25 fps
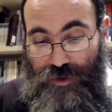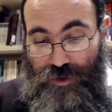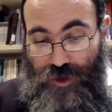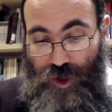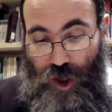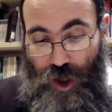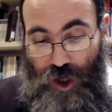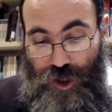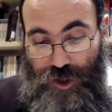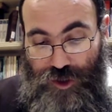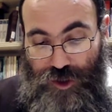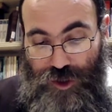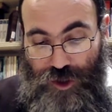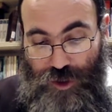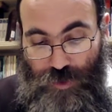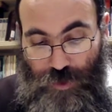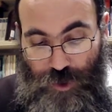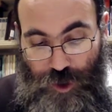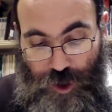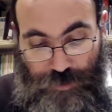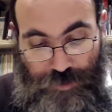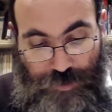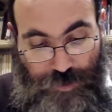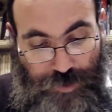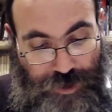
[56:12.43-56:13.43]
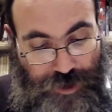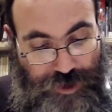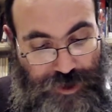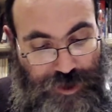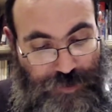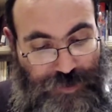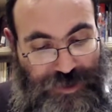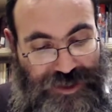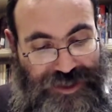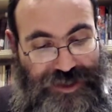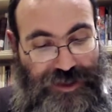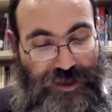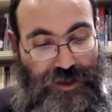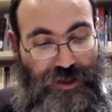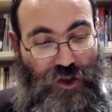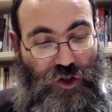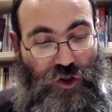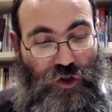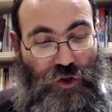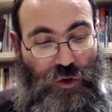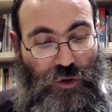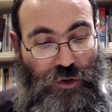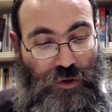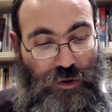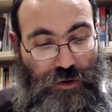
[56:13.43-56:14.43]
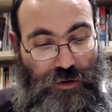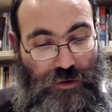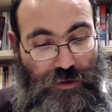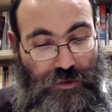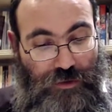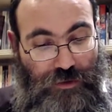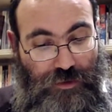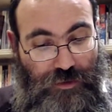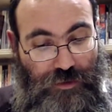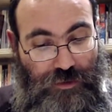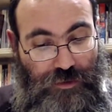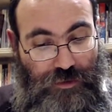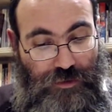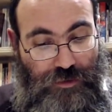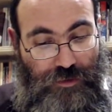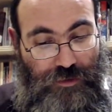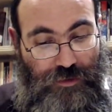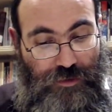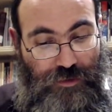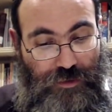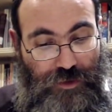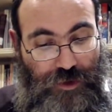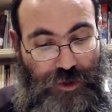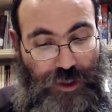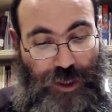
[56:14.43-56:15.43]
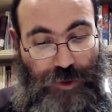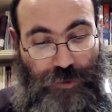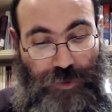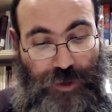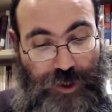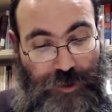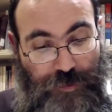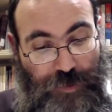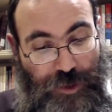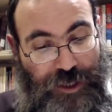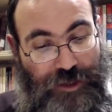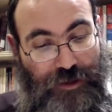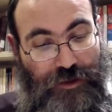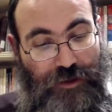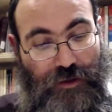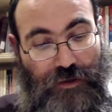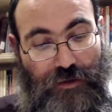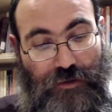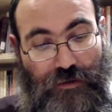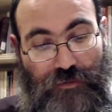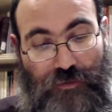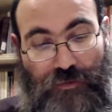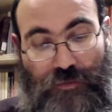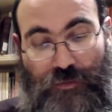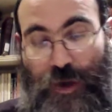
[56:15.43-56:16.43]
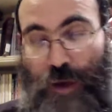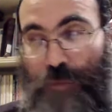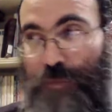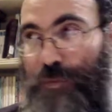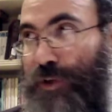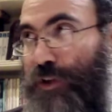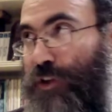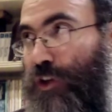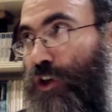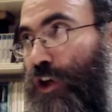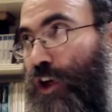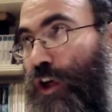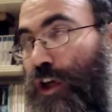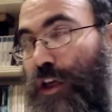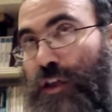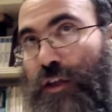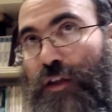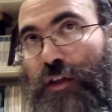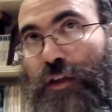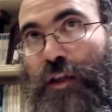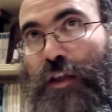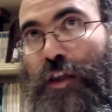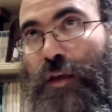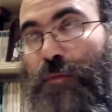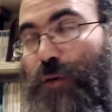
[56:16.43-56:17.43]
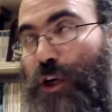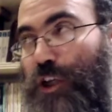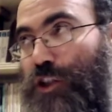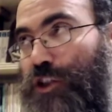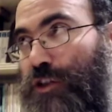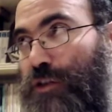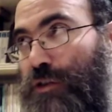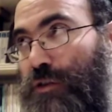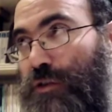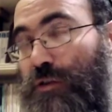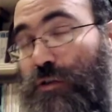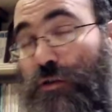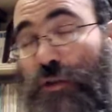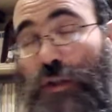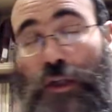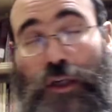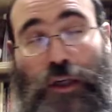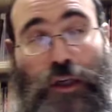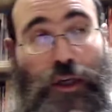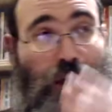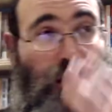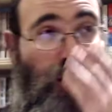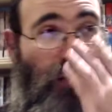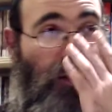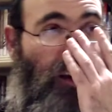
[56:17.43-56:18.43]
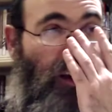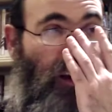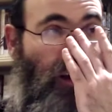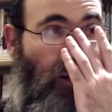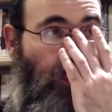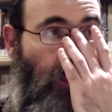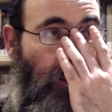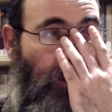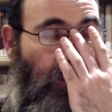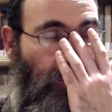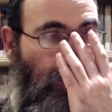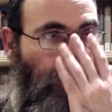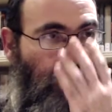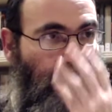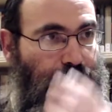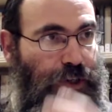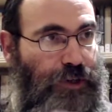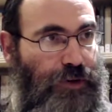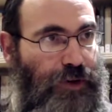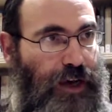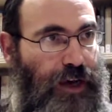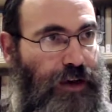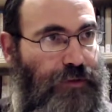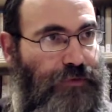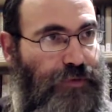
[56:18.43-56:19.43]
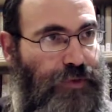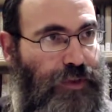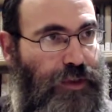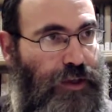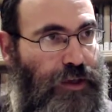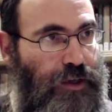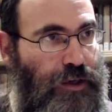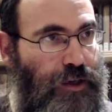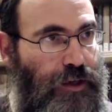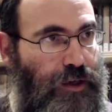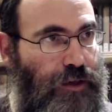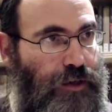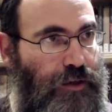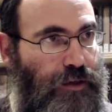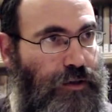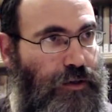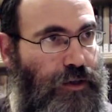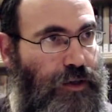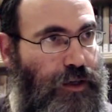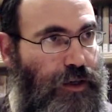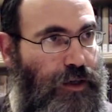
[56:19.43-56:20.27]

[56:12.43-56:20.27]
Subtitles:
the Eisius were not b'chinas mitzias at all. Just like we explained, remember in the Moshel, that when you have the